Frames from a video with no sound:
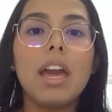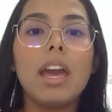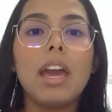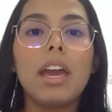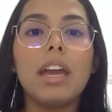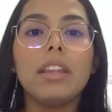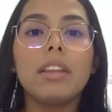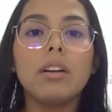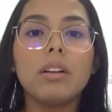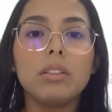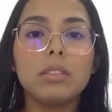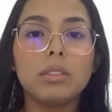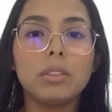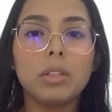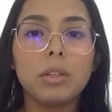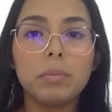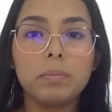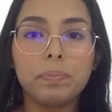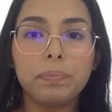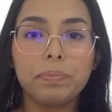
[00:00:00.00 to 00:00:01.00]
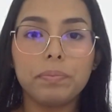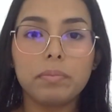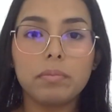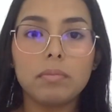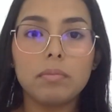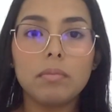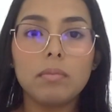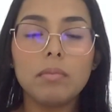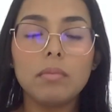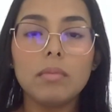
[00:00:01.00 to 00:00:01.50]
and also
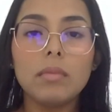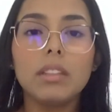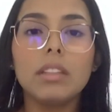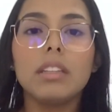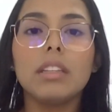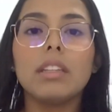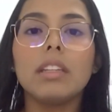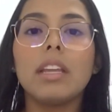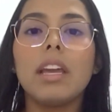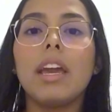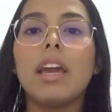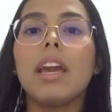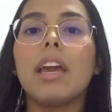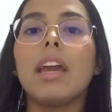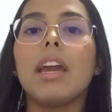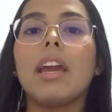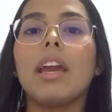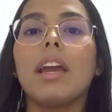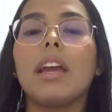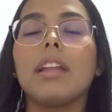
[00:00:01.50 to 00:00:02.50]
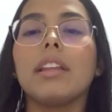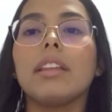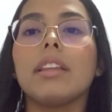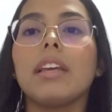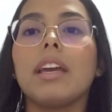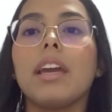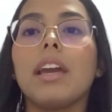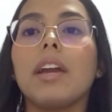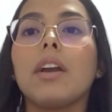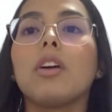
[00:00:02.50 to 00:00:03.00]

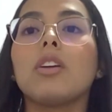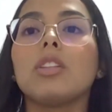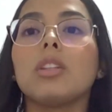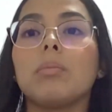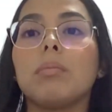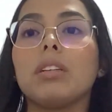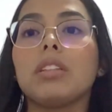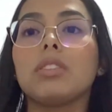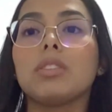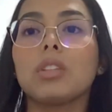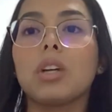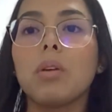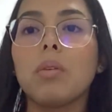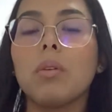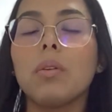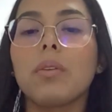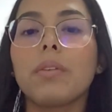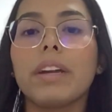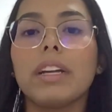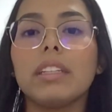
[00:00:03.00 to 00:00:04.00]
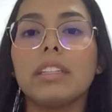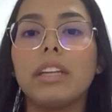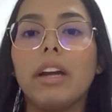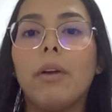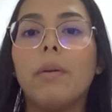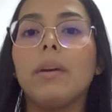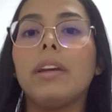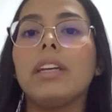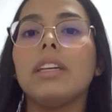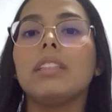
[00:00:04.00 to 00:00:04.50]
the economic trouble right now
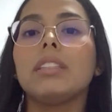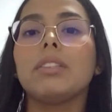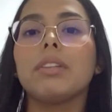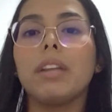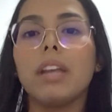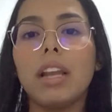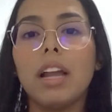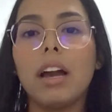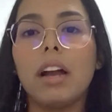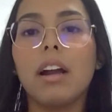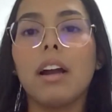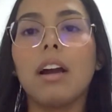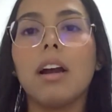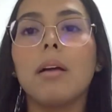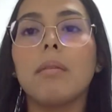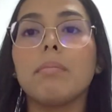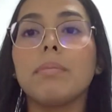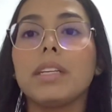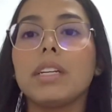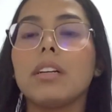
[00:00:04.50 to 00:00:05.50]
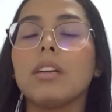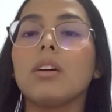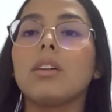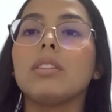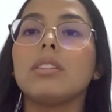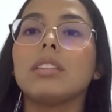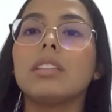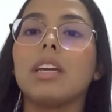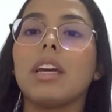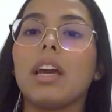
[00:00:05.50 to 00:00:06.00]
in Sri Lanka
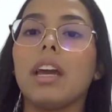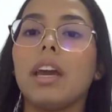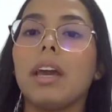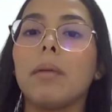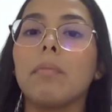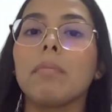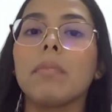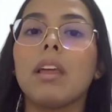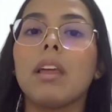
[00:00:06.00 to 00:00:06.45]
because the